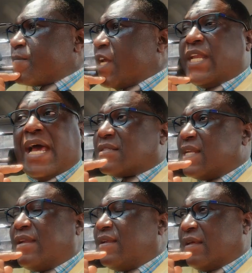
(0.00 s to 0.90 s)
It
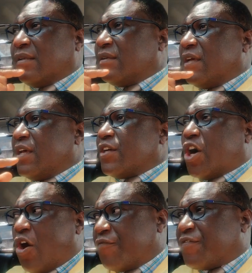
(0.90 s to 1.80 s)
hasn't ended.
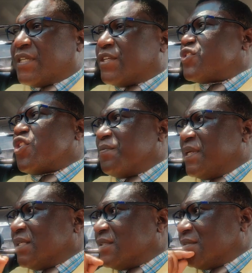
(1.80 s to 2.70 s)
COVID
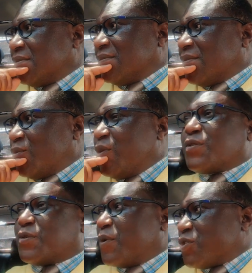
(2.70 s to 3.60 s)
disturbed it. We
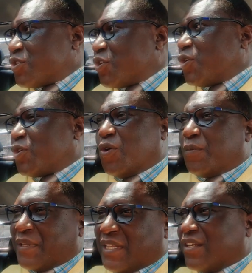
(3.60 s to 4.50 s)
were supposed to go to
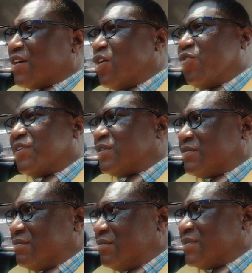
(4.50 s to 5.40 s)
court, but then
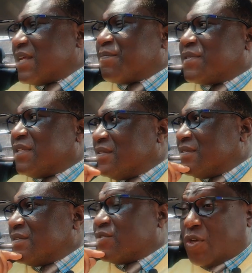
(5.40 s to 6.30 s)
COVID stepped
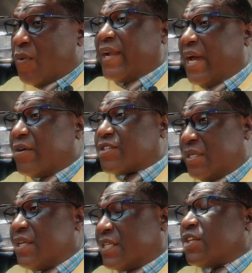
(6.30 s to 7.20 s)
in. So right now it's
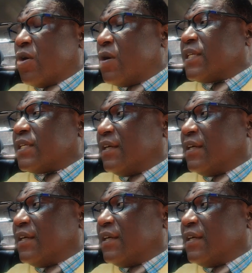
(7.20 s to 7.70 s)
in court.